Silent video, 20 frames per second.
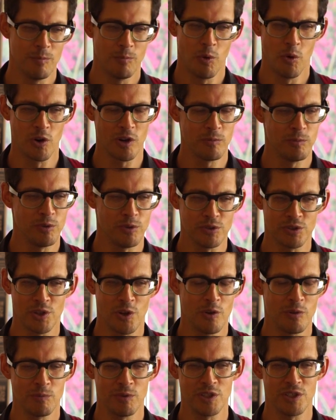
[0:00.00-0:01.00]
portable
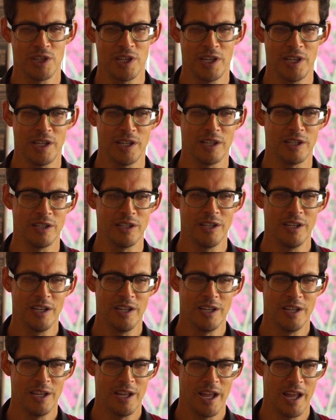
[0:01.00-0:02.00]
sewing
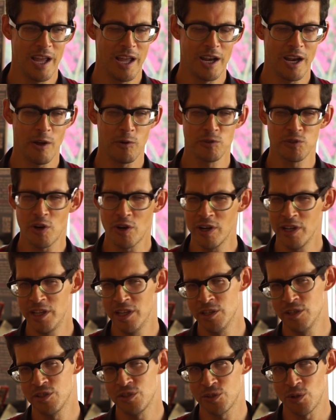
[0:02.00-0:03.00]
machine, and I was already
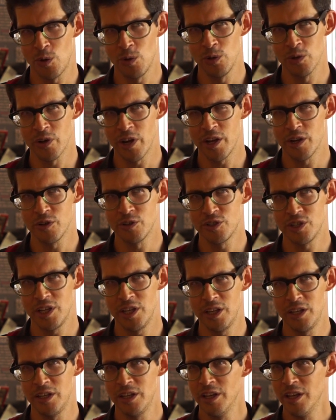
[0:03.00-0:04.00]
into solar
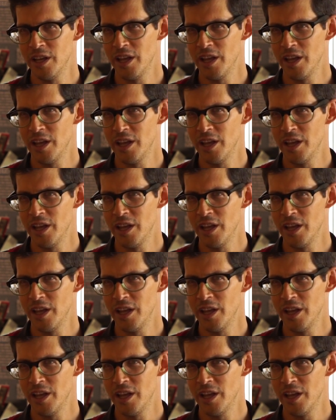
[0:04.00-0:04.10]
energy,